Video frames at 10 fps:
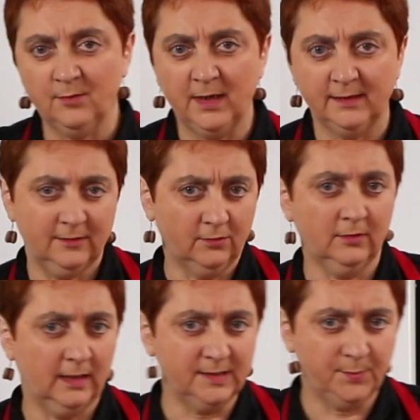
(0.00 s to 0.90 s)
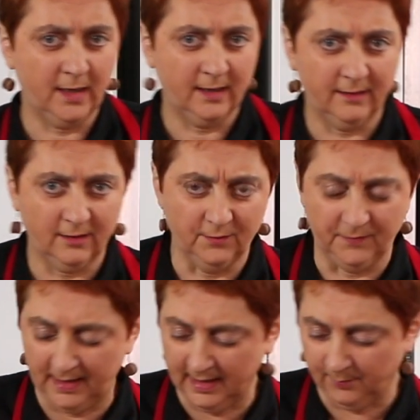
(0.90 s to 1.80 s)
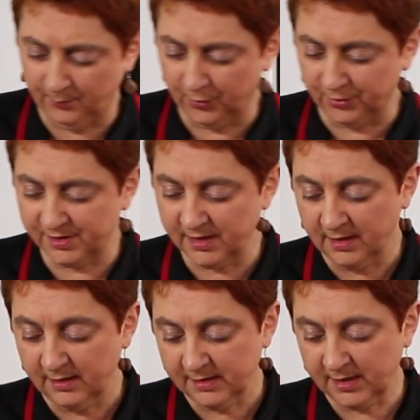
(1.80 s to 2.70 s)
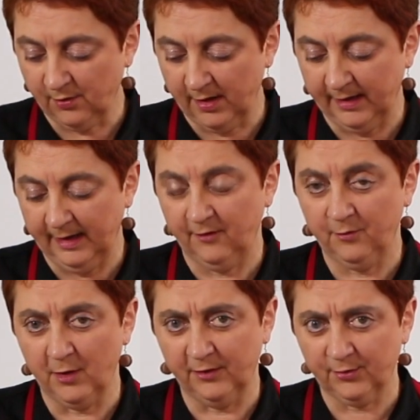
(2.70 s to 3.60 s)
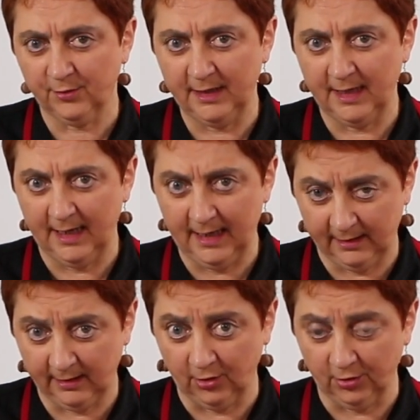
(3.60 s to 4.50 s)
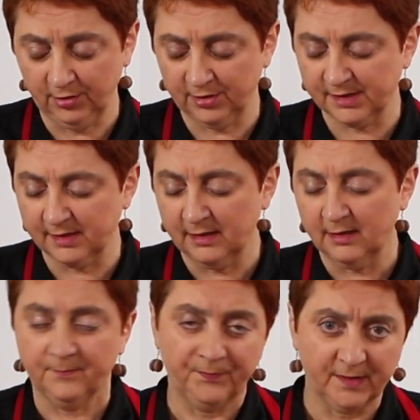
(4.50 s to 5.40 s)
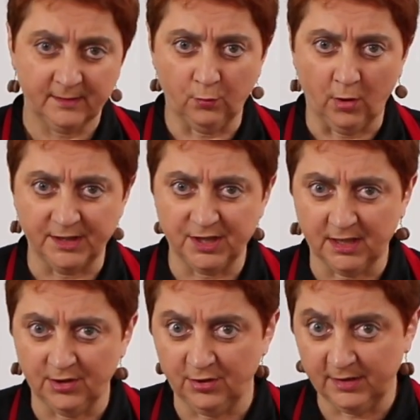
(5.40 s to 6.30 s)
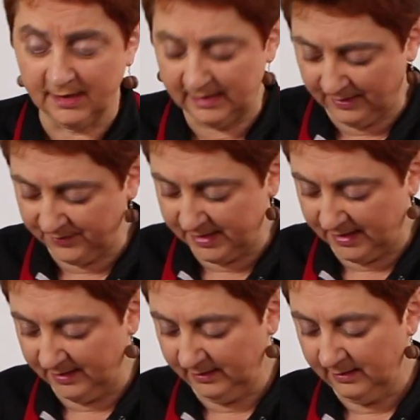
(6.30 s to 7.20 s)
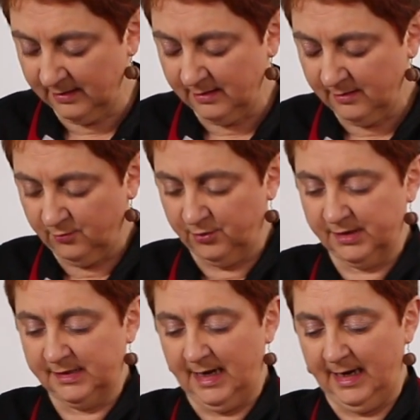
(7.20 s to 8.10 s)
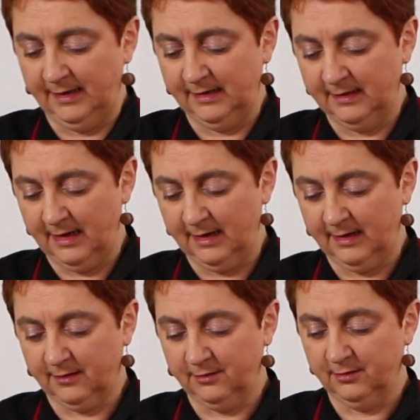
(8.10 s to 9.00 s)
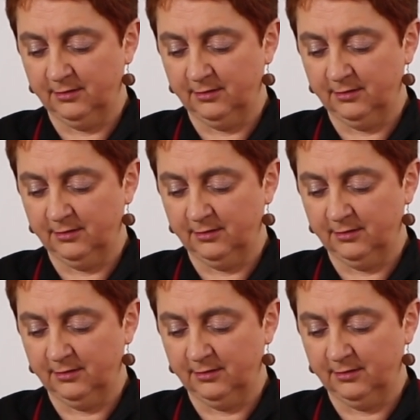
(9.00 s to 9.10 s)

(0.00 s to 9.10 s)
to make the anglaise part of our mousse. So I have my 3 egg yolks. The whites you can use another day. We'll just add in our